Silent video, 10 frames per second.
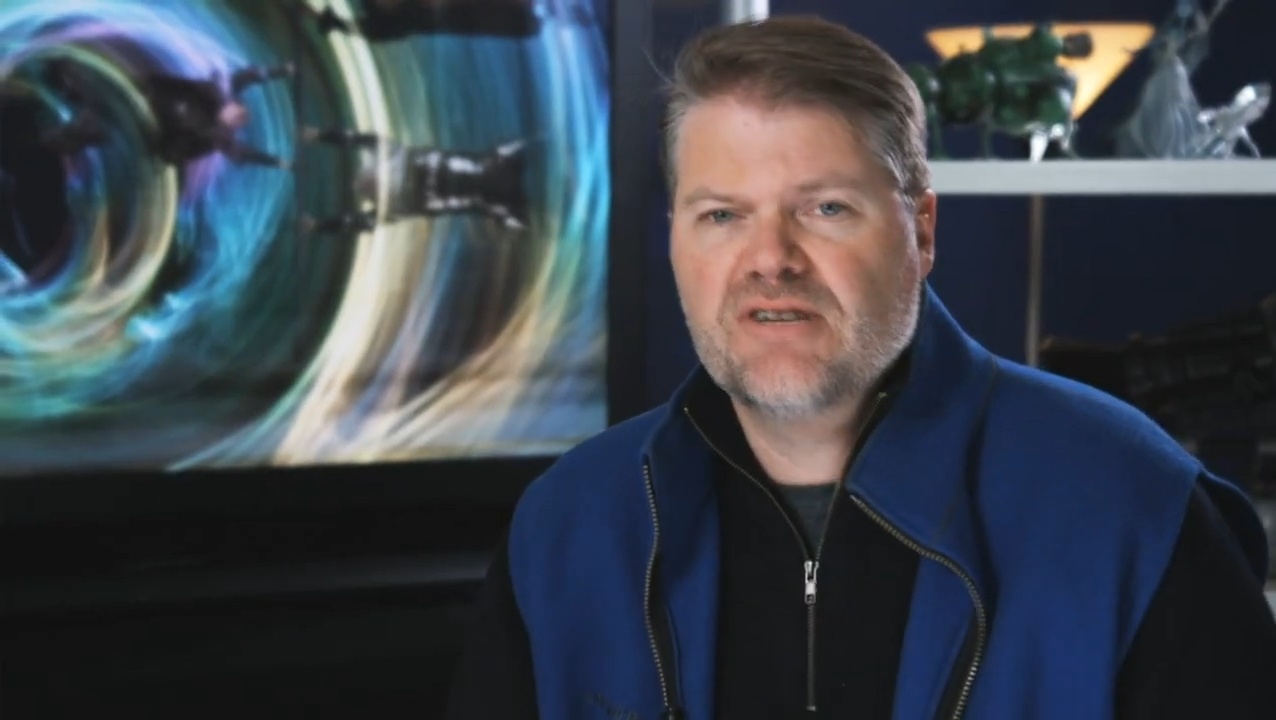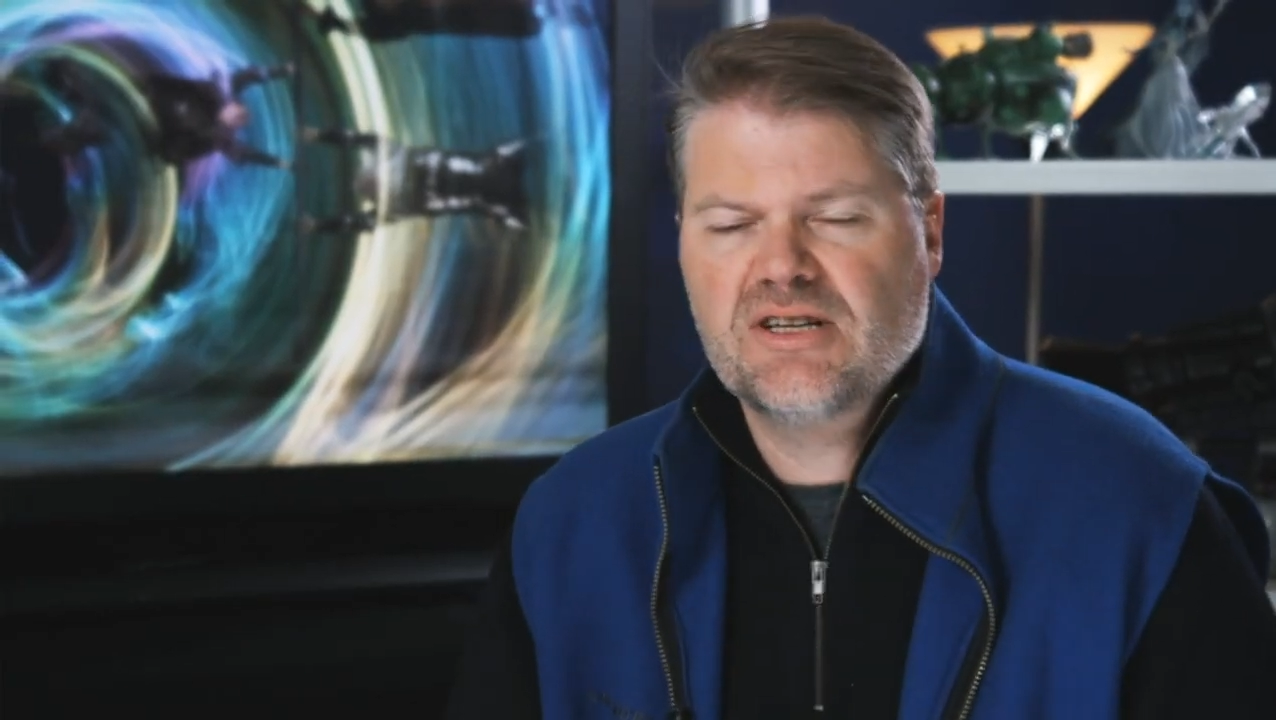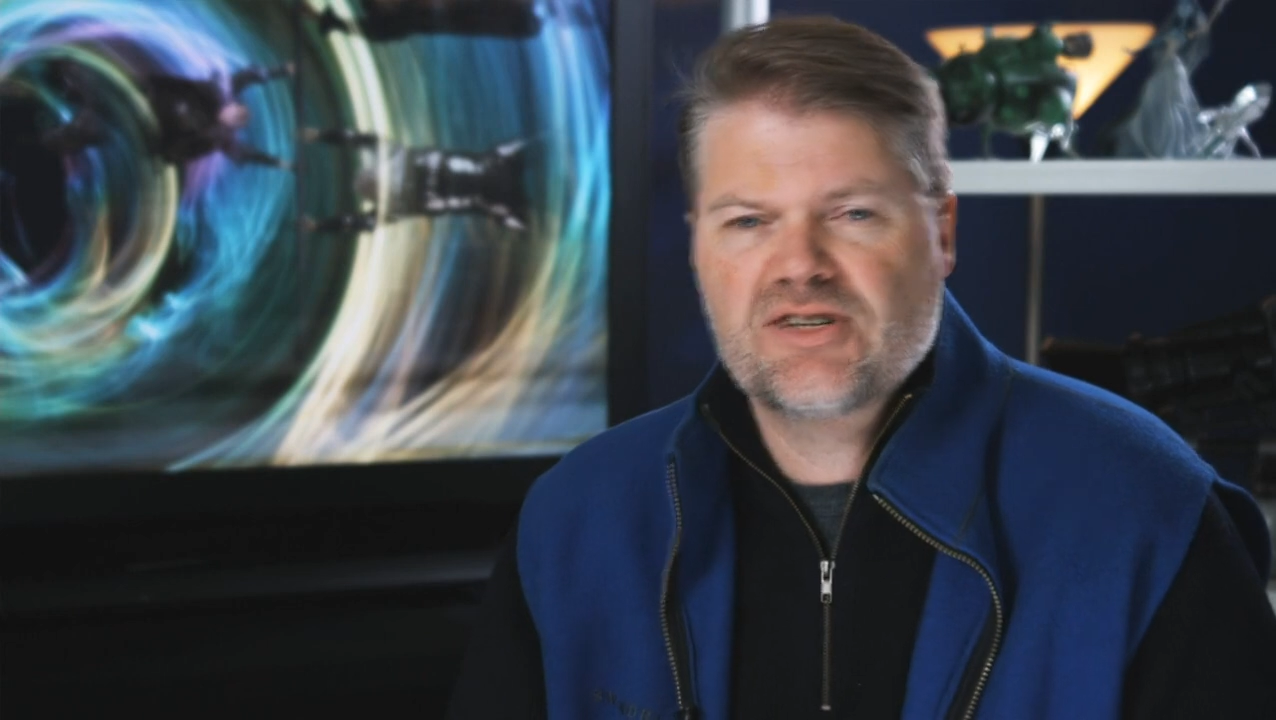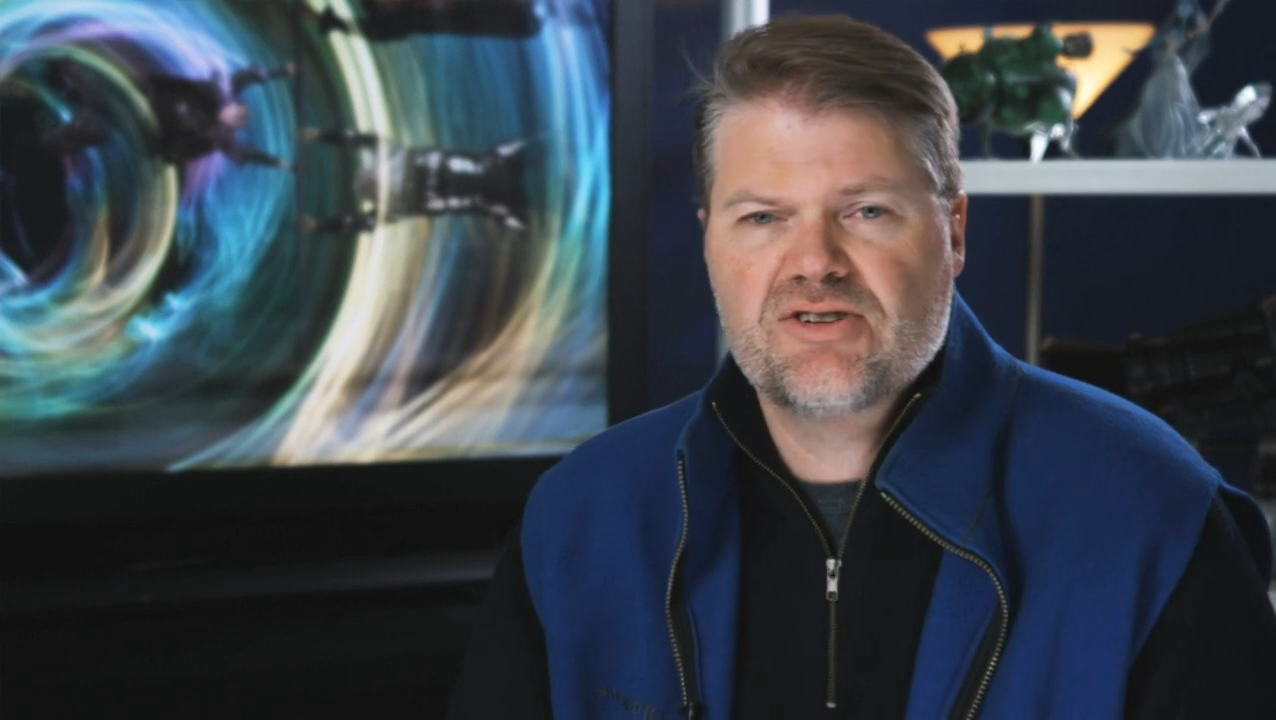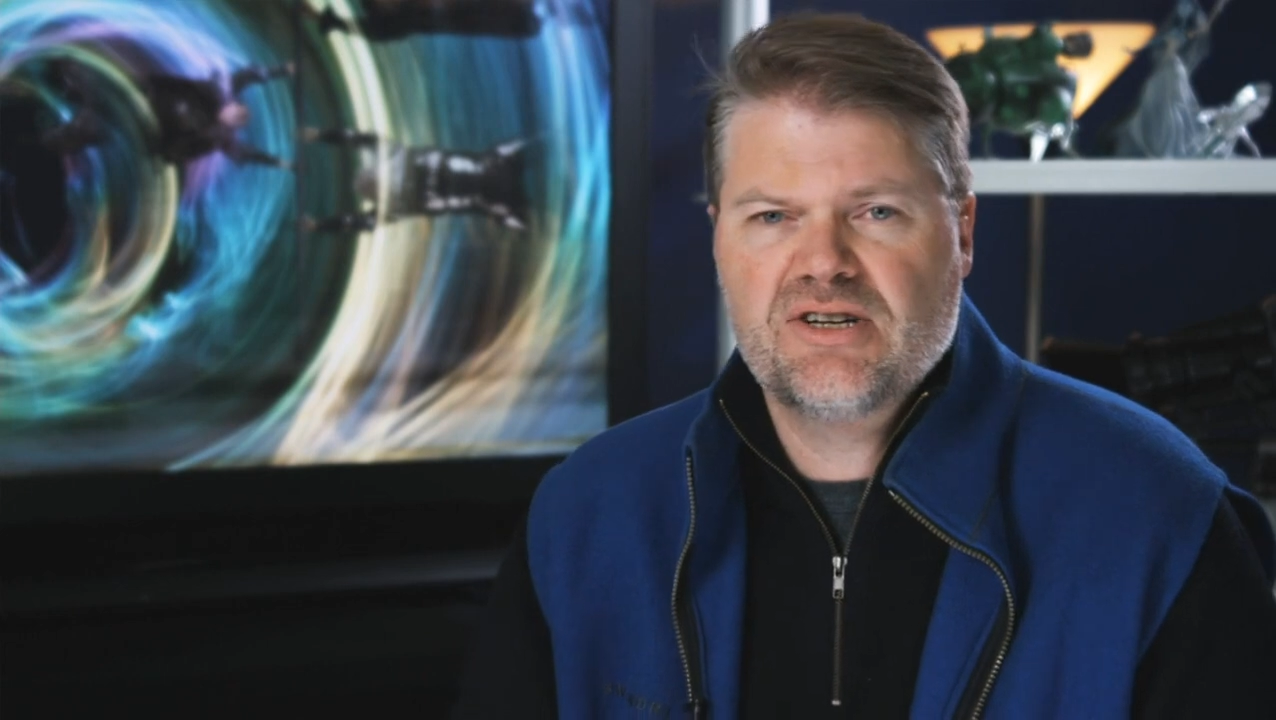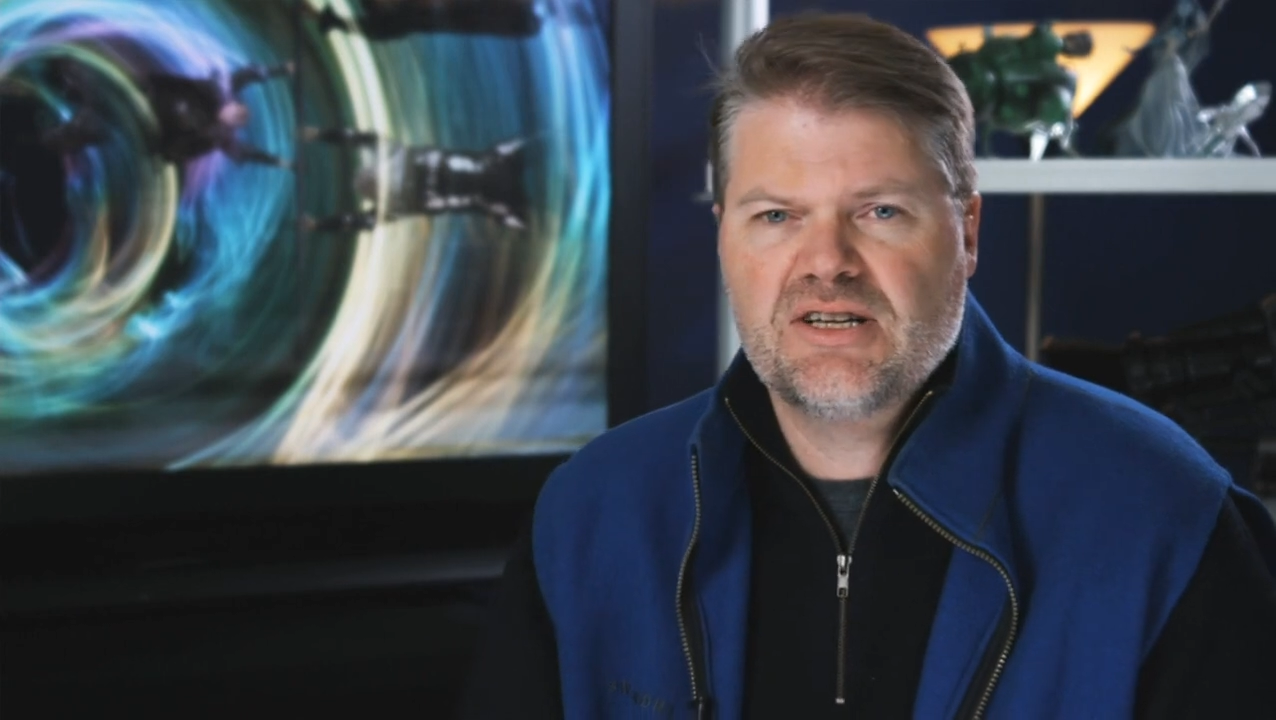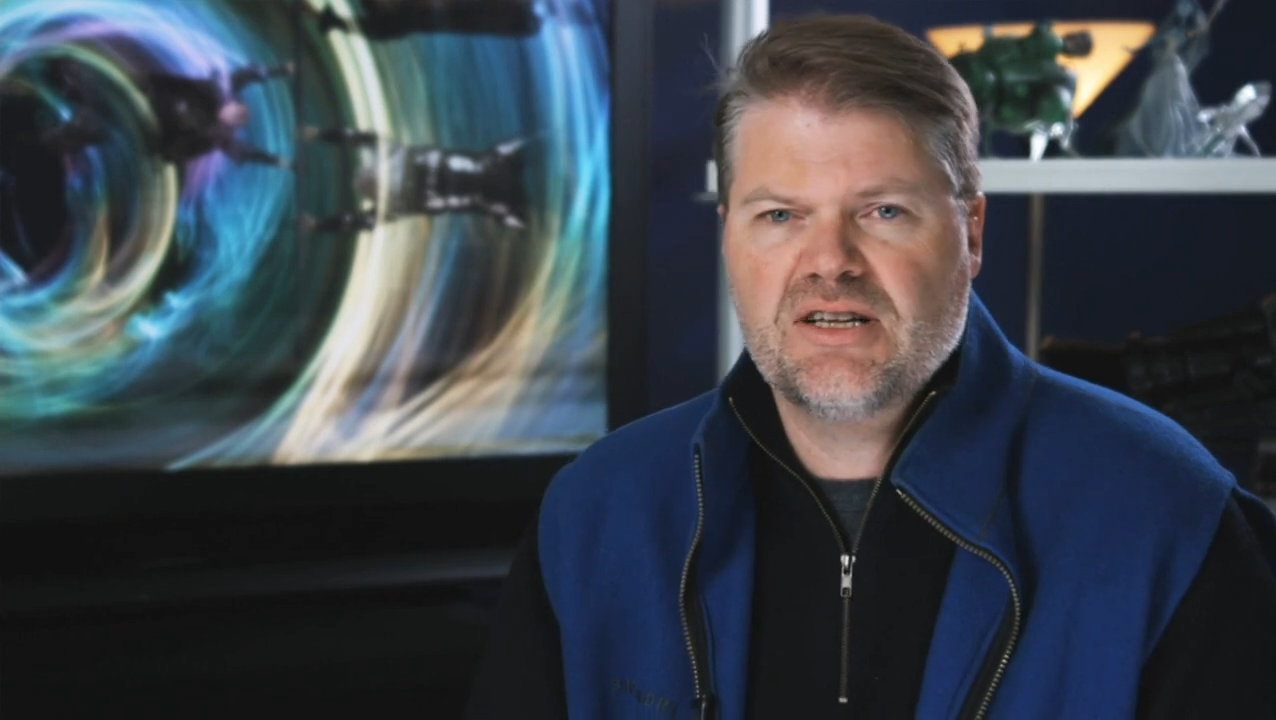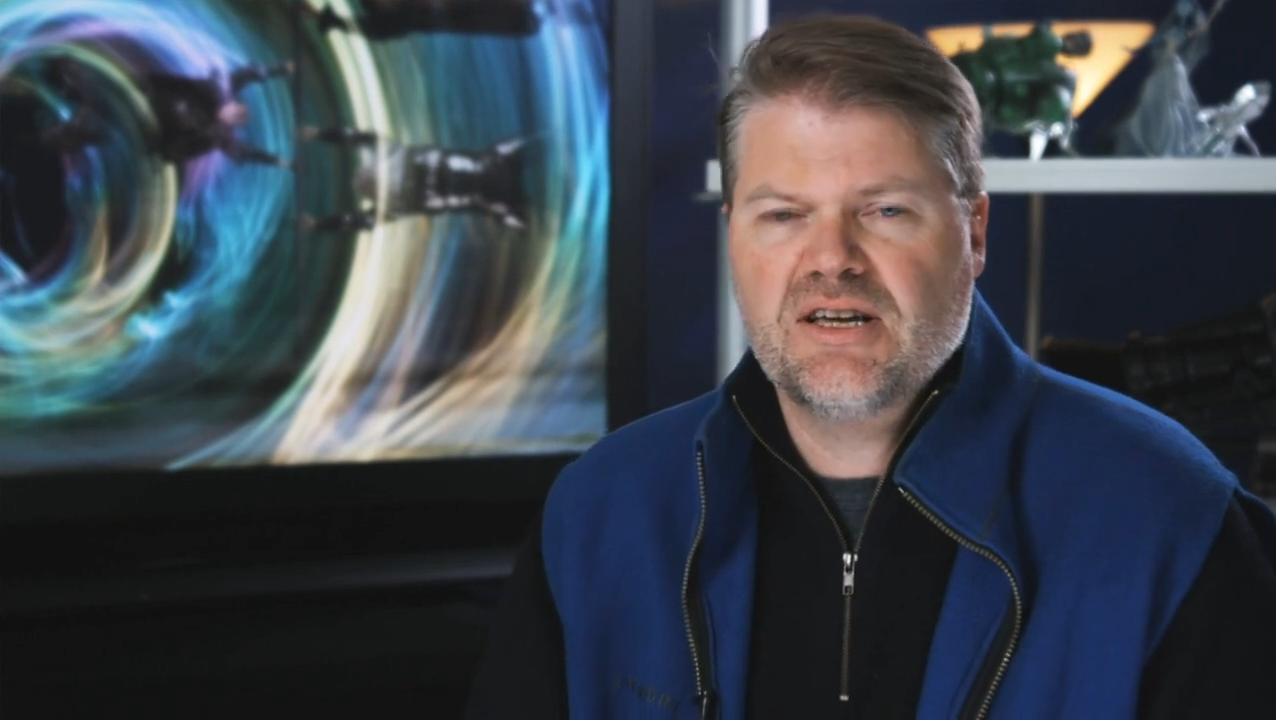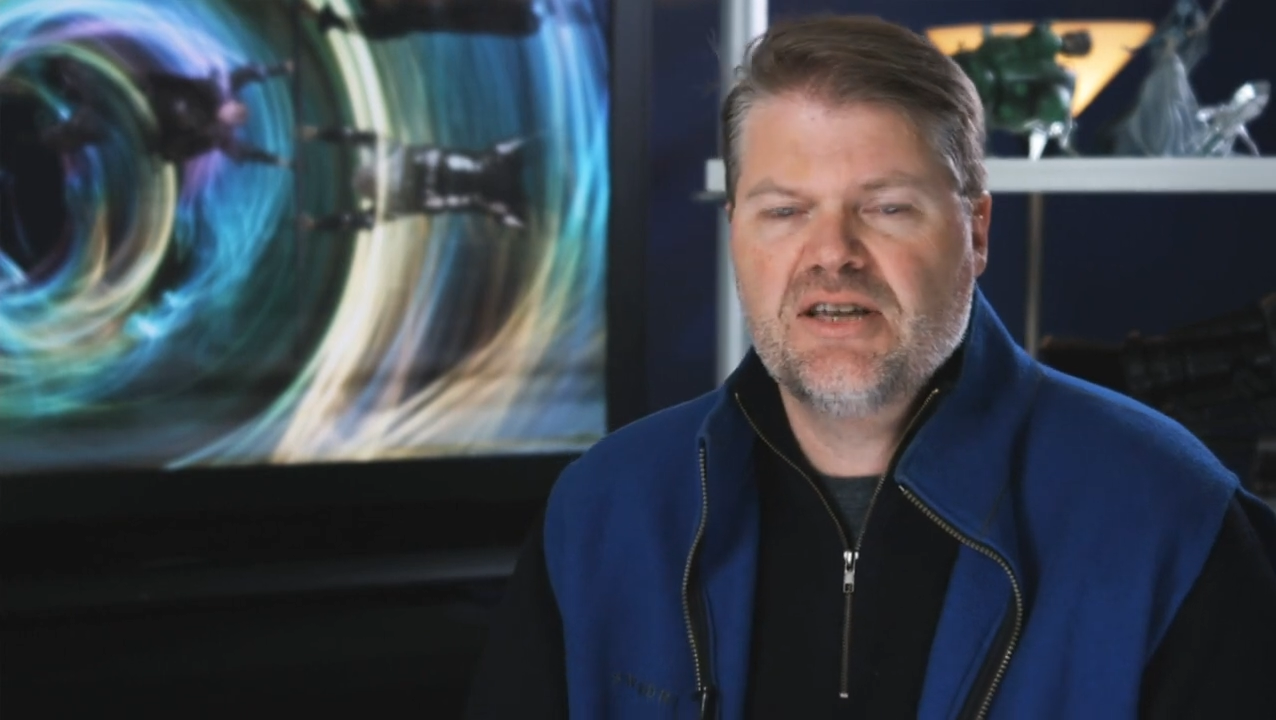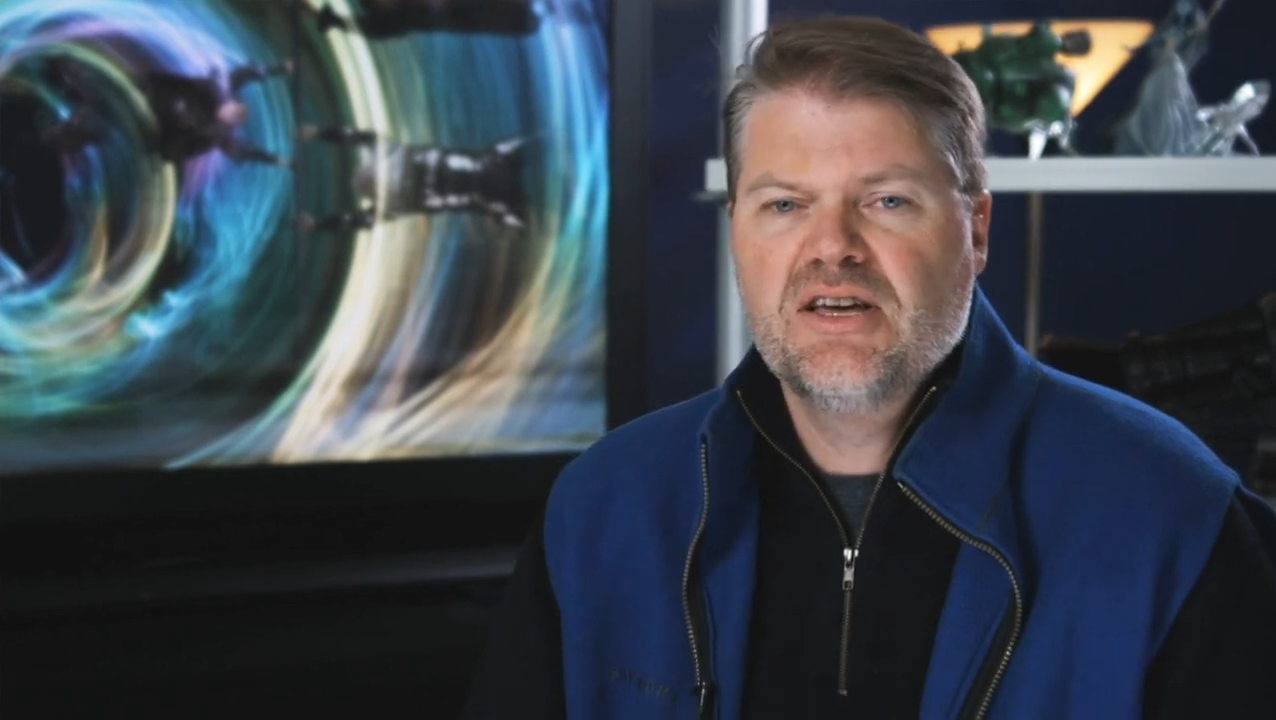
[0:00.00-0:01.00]

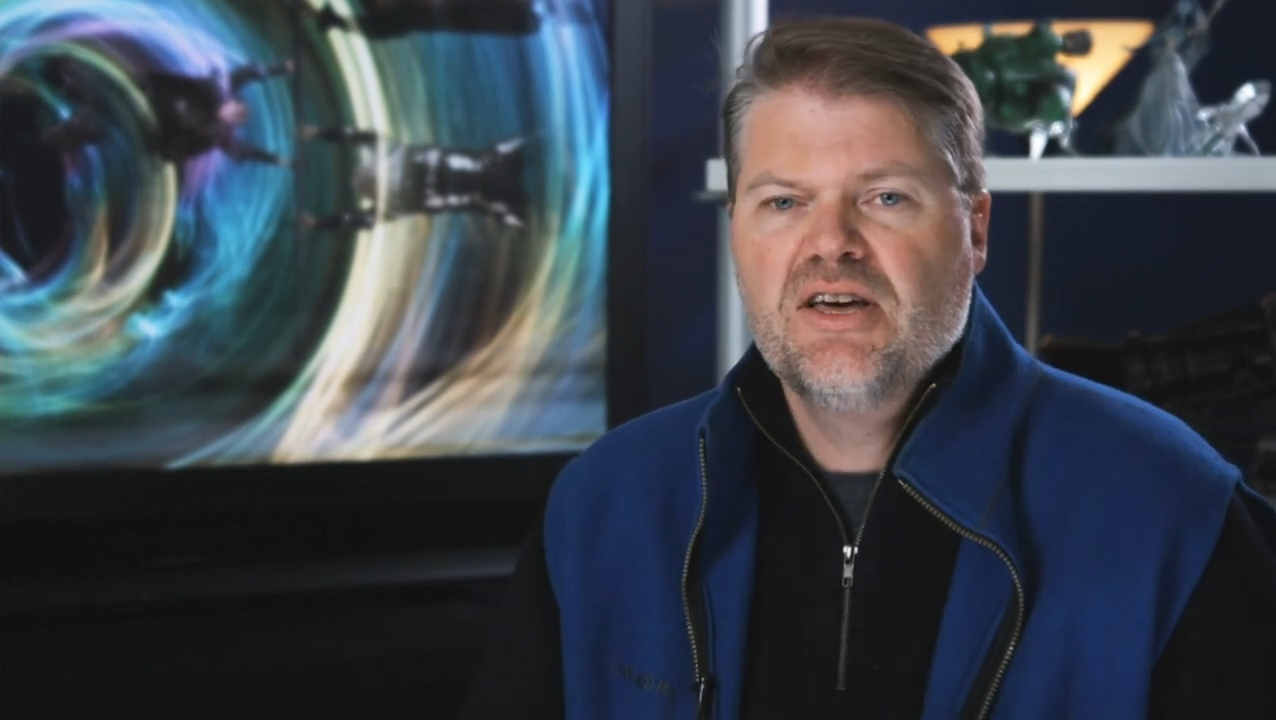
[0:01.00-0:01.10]
electronically,